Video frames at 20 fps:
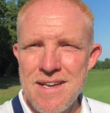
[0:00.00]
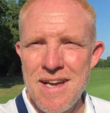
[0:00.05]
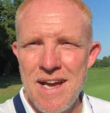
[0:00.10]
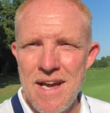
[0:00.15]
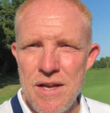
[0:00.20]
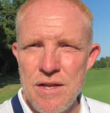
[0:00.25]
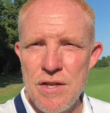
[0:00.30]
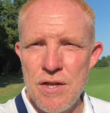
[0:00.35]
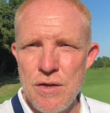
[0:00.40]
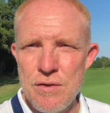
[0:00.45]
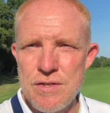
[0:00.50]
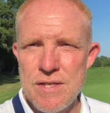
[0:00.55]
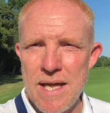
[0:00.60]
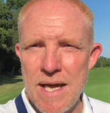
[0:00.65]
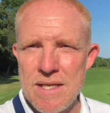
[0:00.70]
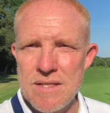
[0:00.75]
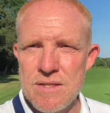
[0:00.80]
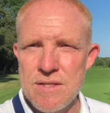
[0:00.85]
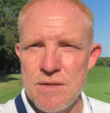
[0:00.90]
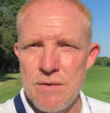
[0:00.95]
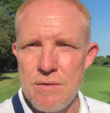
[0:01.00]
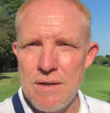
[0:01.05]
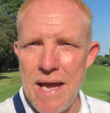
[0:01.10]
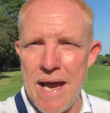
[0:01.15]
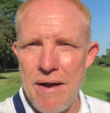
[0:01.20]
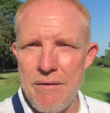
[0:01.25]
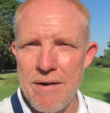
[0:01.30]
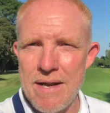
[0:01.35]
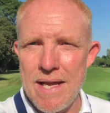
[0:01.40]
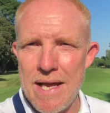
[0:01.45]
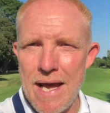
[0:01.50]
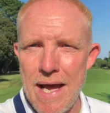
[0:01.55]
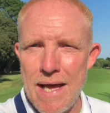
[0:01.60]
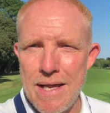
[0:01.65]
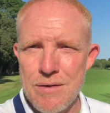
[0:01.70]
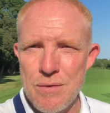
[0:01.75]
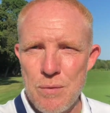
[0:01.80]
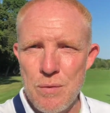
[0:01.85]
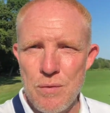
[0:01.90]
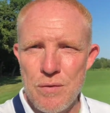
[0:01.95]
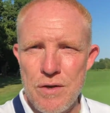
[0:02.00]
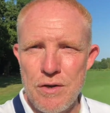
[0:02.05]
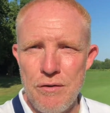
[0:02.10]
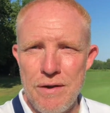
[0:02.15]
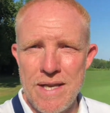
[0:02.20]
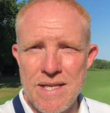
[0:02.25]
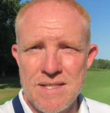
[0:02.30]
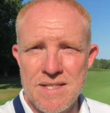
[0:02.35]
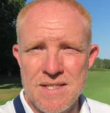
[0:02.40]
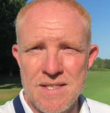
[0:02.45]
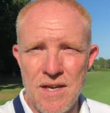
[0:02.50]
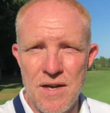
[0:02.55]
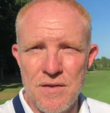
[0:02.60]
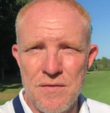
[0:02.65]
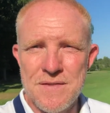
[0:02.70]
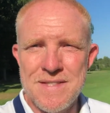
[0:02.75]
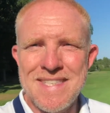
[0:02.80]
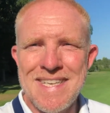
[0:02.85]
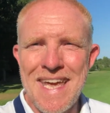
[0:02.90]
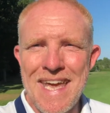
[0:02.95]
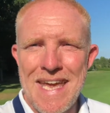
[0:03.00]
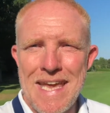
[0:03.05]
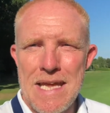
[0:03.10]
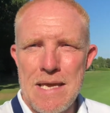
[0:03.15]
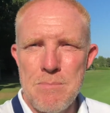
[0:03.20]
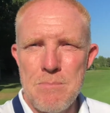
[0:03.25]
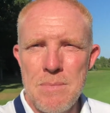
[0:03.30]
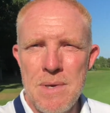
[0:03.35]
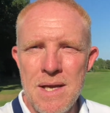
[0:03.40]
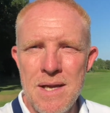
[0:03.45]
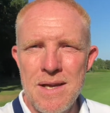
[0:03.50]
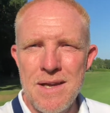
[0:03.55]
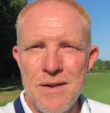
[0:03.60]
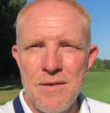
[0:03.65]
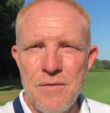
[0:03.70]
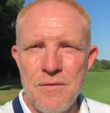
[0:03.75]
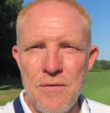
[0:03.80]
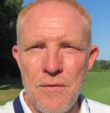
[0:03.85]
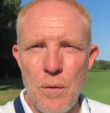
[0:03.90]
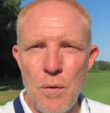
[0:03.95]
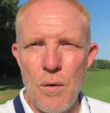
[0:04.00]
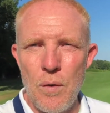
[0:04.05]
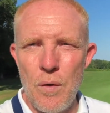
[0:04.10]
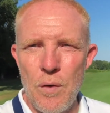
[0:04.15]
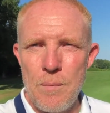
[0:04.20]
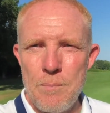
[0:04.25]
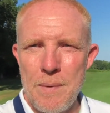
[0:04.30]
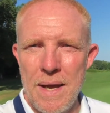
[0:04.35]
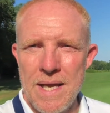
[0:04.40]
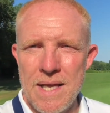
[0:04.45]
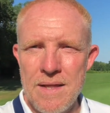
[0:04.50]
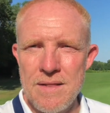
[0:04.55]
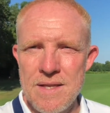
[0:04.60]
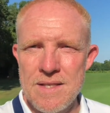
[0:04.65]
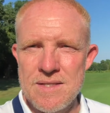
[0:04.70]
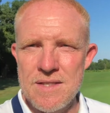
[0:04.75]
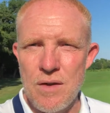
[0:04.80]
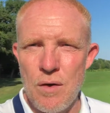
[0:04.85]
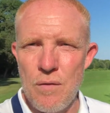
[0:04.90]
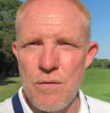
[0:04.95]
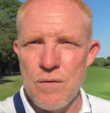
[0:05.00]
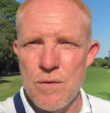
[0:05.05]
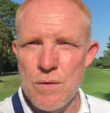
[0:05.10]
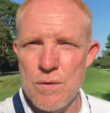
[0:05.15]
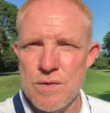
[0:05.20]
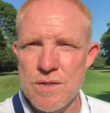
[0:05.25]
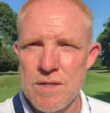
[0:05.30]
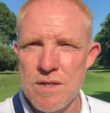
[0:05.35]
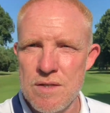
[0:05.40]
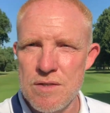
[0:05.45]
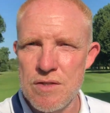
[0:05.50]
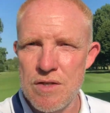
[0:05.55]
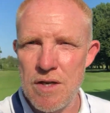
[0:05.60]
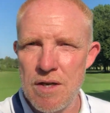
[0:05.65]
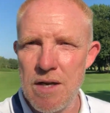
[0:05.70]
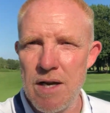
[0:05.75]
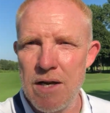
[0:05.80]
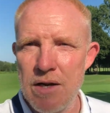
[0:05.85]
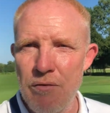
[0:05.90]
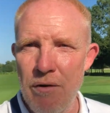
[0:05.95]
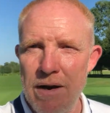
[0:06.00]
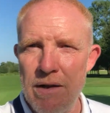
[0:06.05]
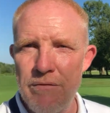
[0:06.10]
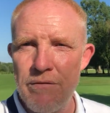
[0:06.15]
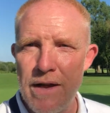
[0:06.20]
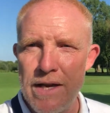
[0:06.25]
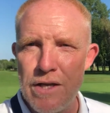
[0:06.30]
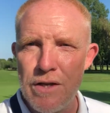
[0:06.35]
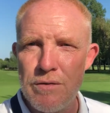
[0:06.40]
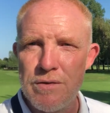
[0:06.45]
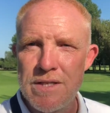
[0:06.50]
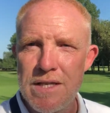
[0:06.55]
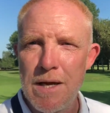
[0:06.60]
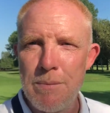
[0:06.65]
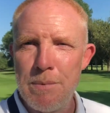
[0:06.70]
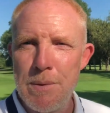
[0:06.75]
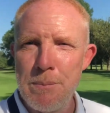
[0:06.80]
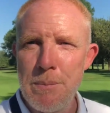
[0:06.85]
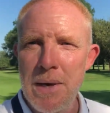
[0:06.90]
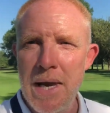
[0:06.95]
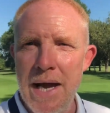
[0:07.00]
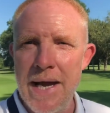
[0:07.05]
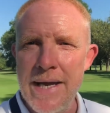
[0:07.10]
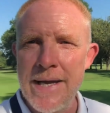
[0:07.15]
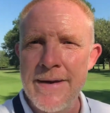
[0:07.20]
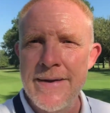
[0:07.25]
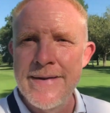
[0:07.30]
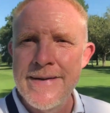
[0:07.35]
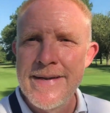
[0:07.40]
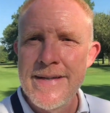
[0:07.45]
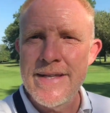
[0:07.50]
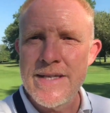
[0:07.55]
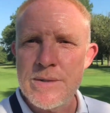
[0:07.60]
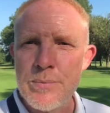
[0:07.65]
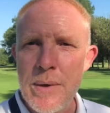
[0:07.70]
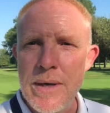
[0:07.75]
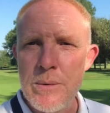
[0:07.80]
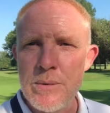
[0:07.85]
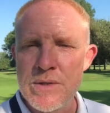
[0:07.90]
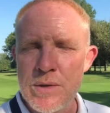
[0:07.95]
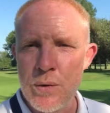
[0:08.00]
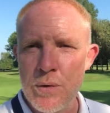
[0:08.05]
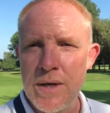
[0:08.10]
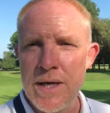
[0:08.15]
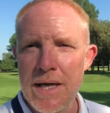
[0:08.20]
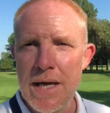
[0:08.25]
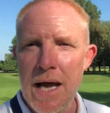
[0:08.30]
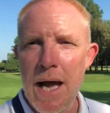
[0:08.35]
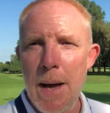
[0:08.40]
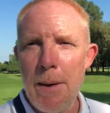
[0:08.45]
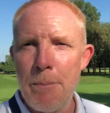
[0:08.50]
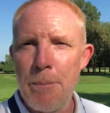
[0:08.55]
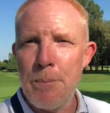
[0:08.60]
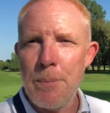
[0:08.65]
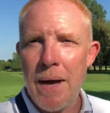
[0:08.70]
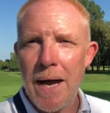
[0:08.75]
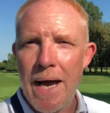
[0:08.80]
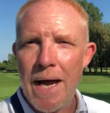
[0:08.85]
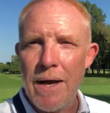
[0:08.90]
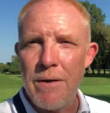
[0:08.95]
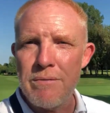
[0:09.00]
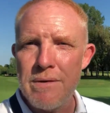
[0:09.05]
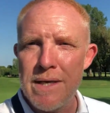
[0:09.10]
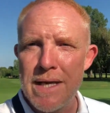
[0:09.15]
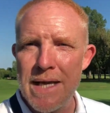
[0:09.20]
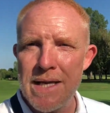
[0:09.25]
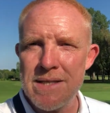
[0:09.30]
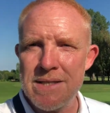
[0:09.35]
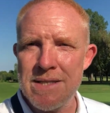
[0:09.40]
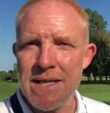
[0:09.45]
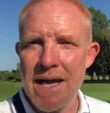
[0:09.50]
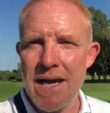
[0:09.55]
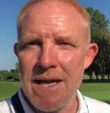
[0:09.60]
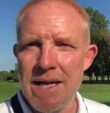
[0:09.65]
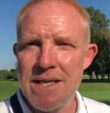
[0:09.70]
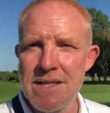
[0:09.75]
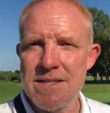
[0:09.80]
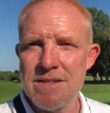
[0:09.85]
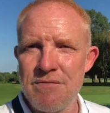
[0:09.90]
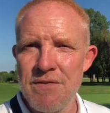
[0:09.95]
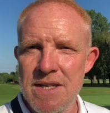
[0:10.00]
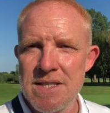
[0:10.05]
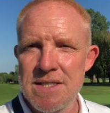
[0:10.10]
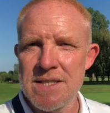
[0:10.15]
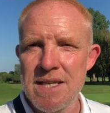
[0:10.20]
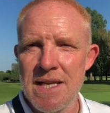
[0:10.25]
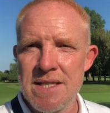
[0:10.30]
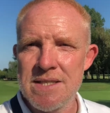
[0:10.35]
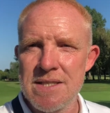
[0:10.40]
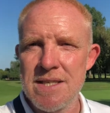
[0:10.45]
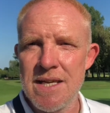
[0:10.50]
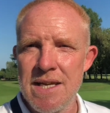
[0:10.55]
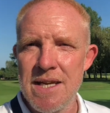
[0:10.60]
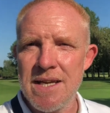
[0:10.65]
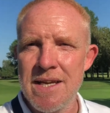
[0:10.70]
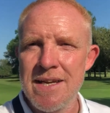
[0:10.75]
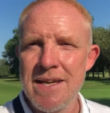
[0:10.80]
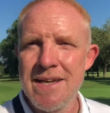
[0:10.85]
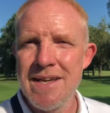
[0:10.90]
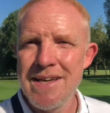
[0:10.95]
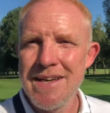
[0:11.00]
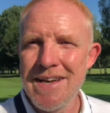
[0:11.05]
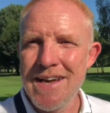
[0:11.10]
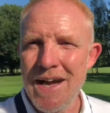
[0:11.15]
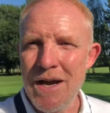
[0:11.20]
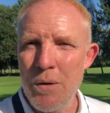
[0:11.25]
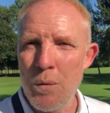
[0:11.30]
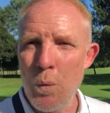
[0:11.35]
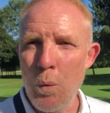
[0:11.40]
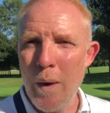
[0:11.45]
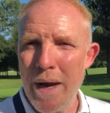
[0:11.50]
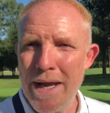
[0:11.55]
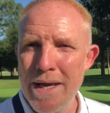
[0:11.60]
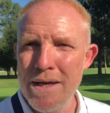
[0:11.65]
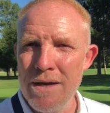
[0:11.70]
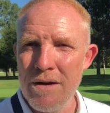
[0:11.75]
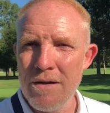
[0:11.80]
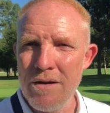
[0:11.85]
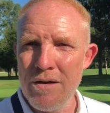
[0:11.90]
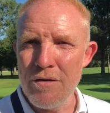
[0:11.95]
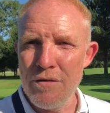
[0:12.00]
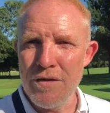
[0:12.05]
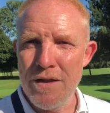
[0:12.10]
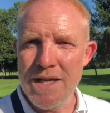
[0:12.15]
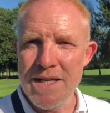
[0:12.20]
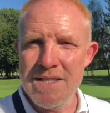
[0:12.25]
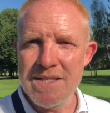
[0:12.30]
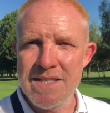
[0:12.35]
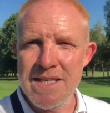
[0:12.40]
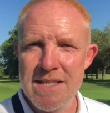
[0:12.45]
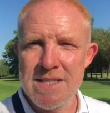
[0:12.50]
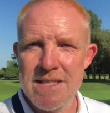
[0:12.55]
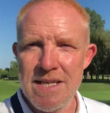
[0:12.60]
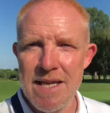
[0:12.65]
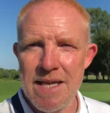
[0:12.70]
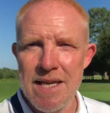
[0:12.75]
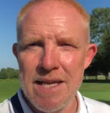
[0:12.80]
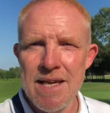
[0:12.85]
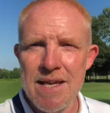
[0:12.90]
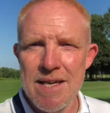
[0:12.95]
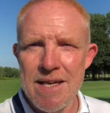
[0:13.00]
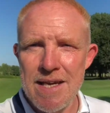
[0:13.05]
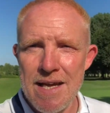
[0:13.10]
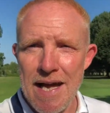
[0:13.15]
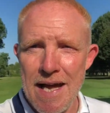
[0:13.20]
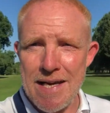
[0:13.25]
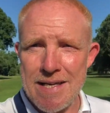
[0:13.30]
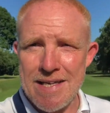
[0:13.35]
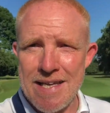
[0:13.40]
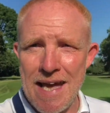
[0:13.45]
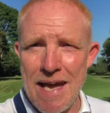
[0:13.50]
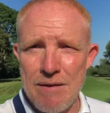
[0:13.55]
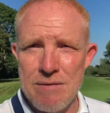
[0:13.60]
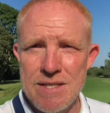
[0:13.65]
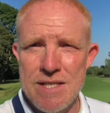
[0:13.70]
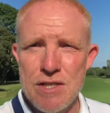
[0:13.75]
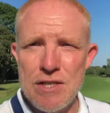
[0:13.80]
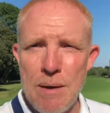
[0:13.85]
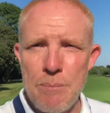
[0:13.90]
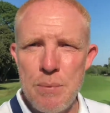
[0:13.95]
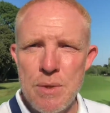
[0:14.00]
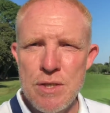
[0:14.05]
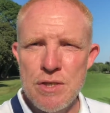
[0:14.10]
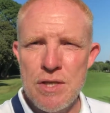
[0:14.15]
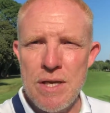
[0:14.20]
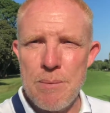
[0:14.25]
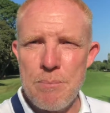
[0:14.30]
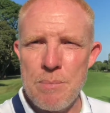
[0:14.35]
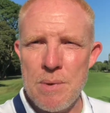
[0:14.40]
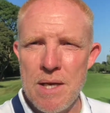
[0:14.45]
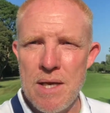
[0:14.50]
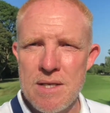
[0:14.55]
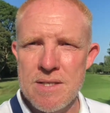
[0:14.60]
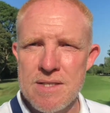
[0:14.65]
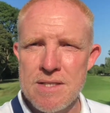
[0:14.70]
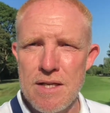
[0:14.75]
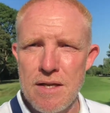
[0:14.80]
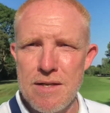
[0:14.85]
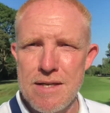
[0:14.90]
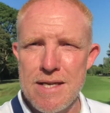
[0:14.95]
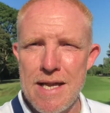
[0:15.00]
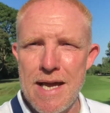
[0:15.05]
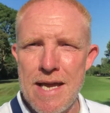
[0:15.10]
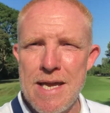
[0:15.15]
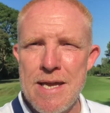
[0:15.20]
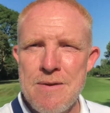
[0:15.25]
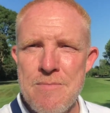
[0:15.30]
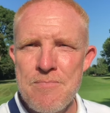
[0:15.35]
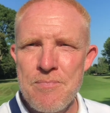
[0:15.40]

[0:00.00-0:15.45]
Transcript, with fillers: Uh, huge thanks to Gary and all the Green staff team for making this golf course such a, a great venue to come and play. This week we're talking about Nick Day's fantastic uh, win on the City and County Championship last Sunday